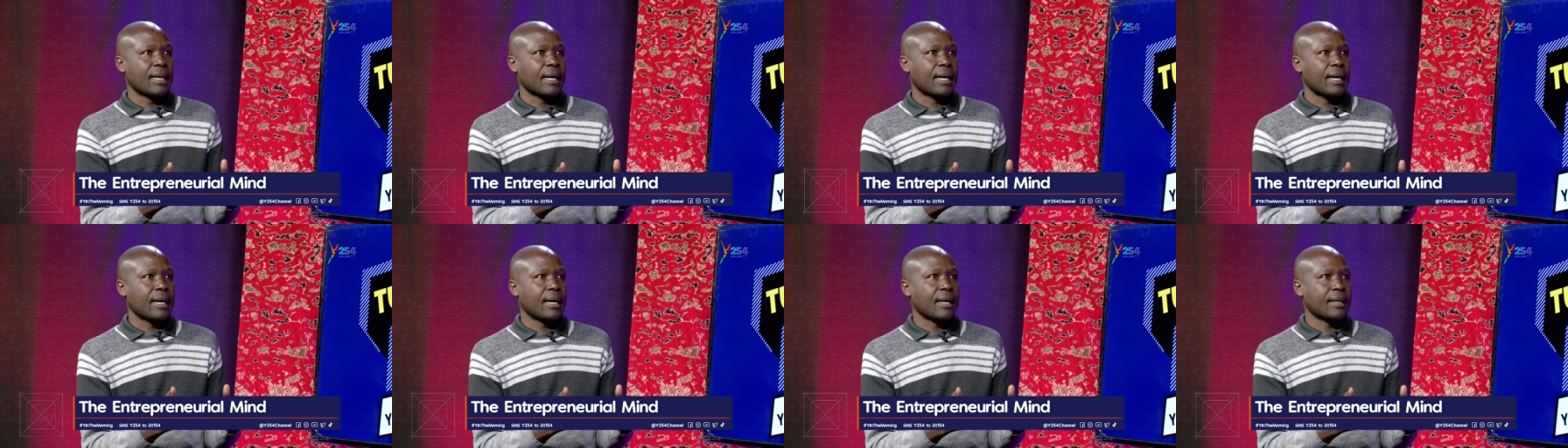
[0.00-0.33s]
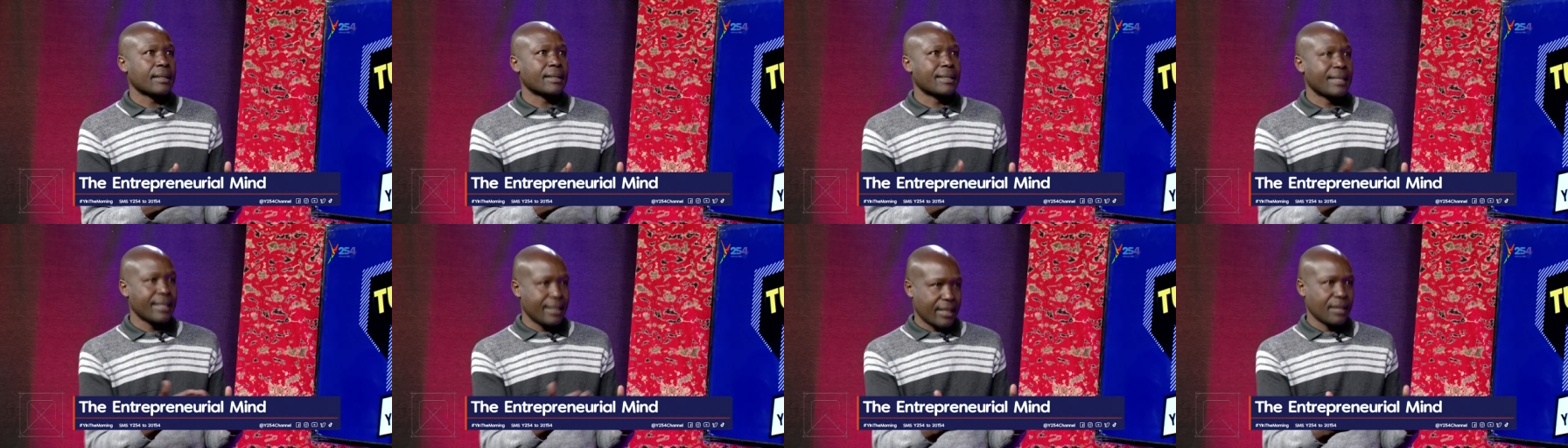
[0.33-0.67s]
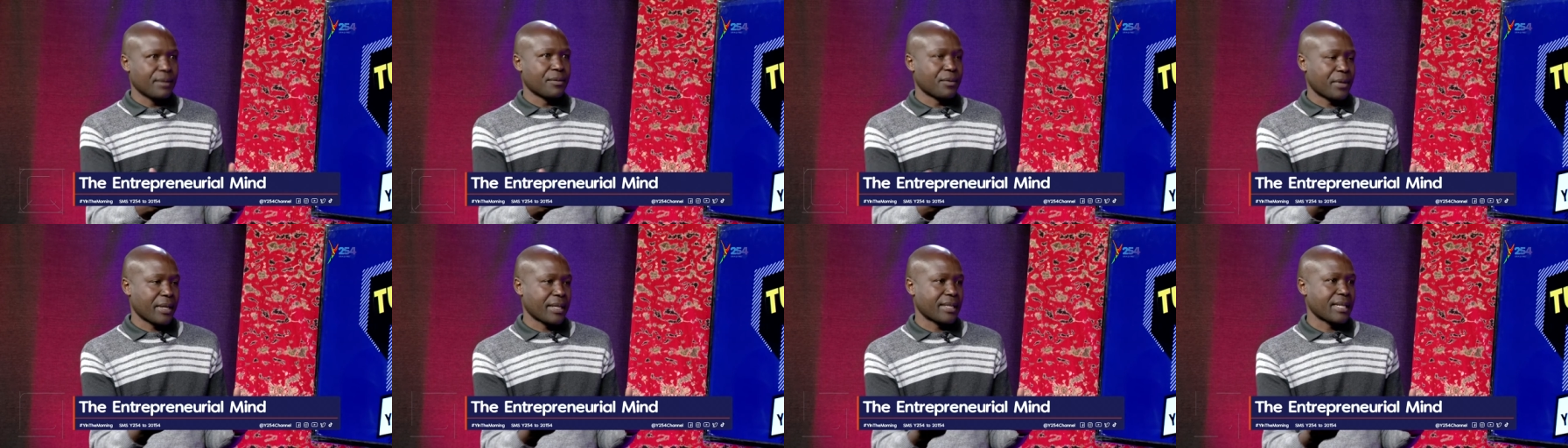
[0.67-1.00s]
uh,
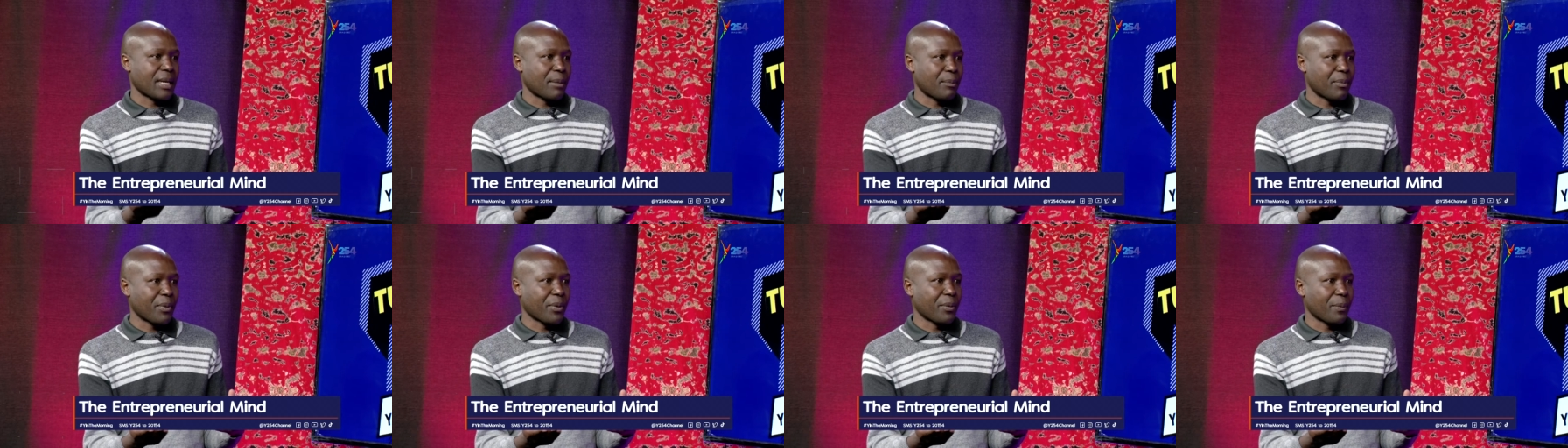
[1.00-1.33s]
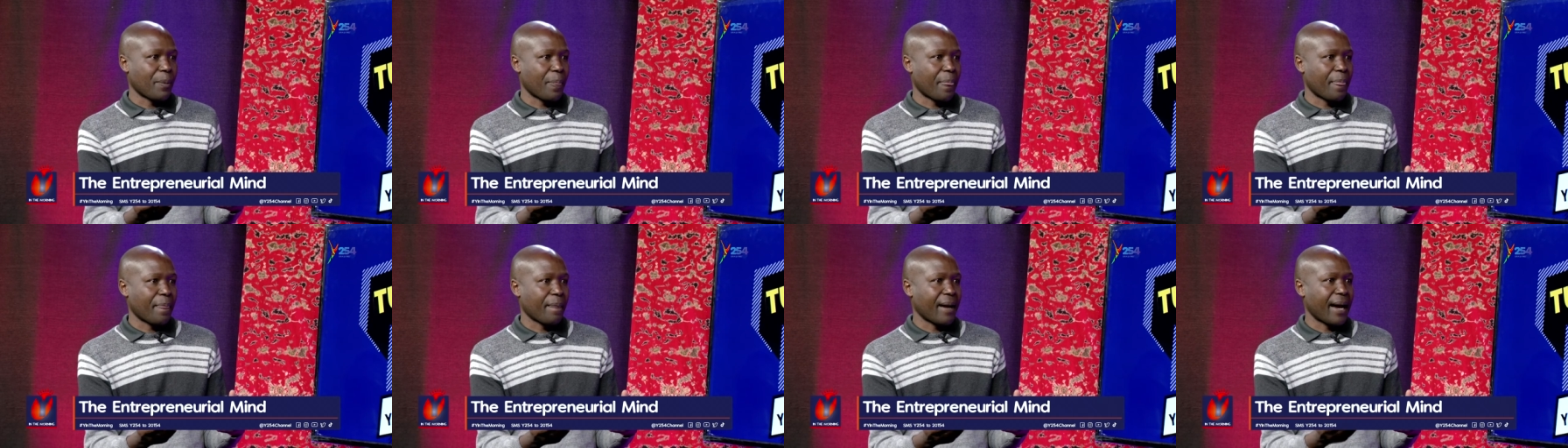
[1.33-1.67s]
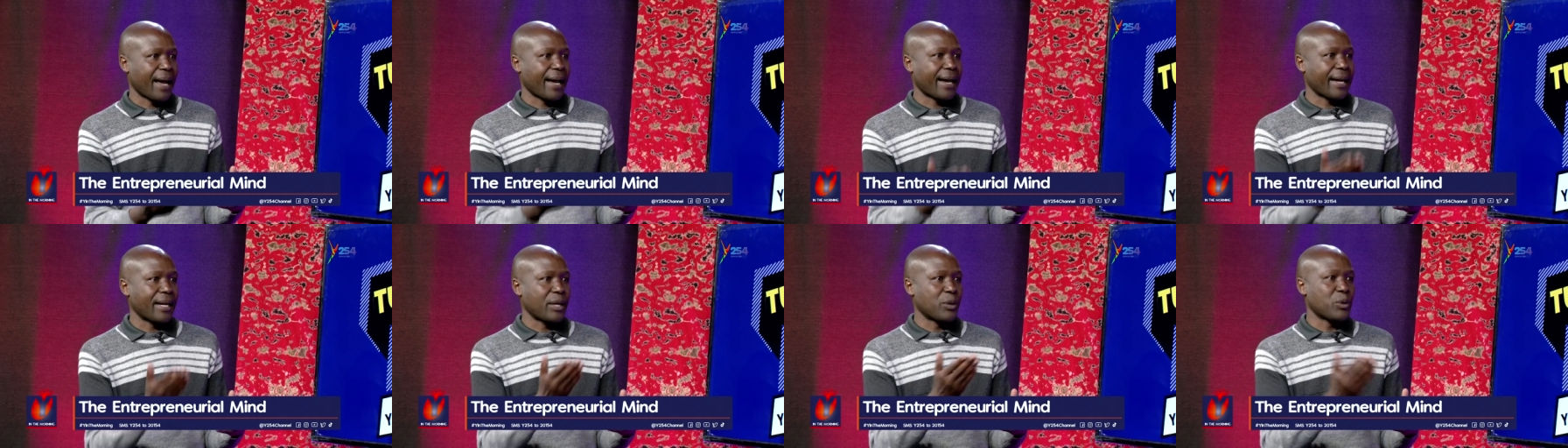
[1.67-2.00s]
teaching, for example,
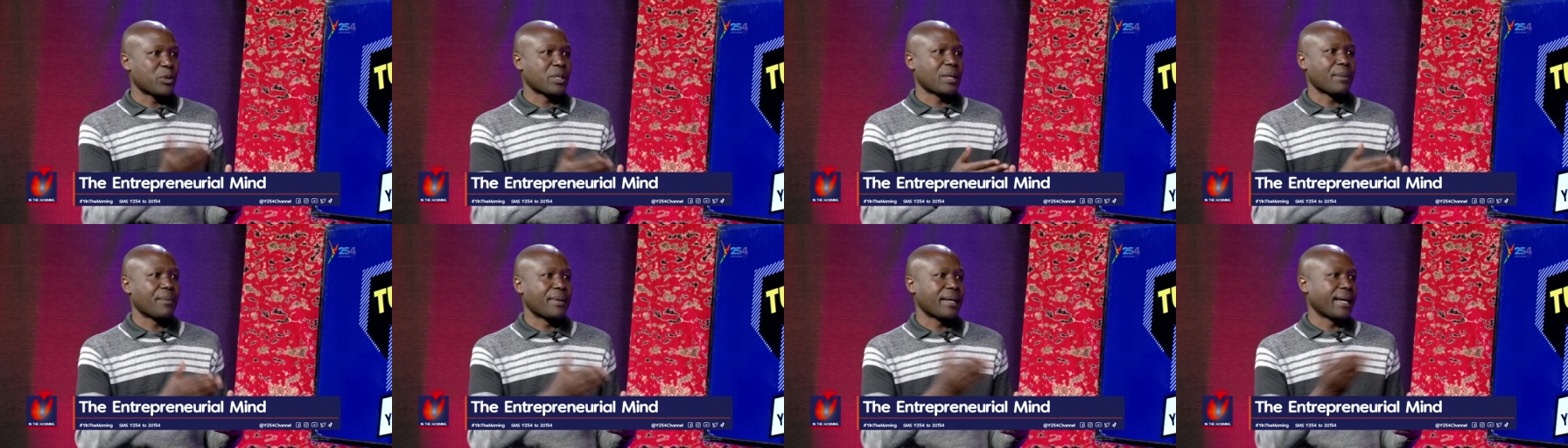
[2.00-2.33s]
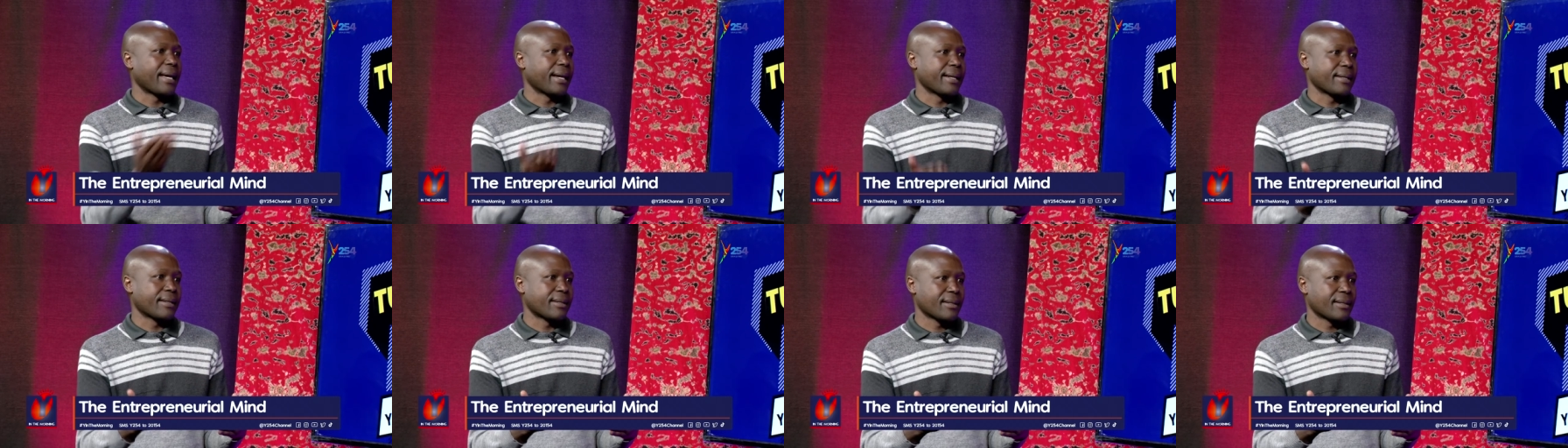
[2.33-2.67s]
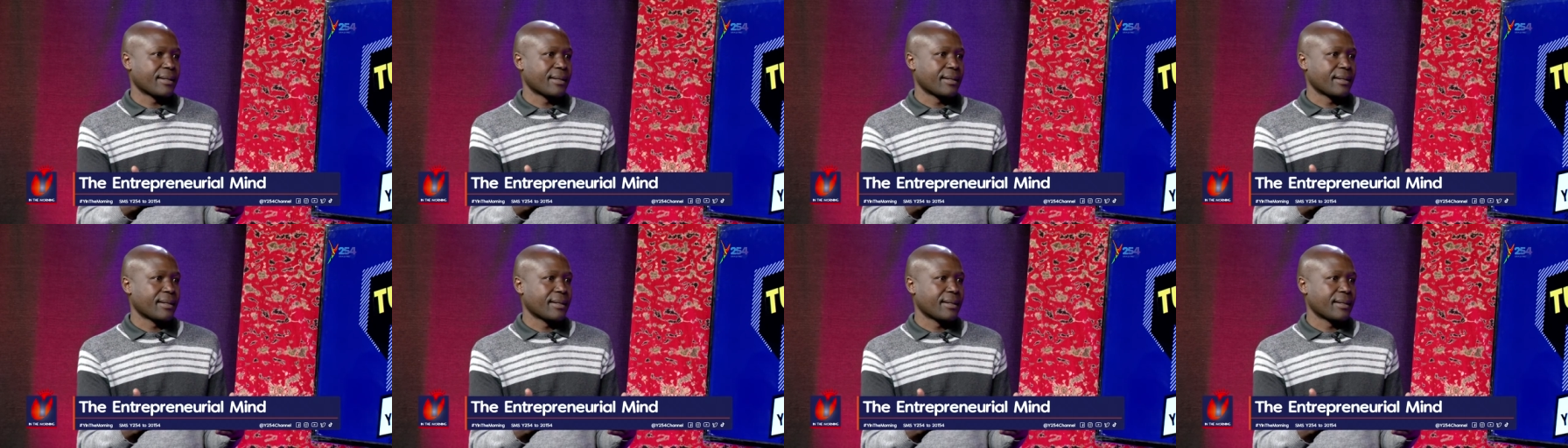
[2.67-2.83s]
I can do something else.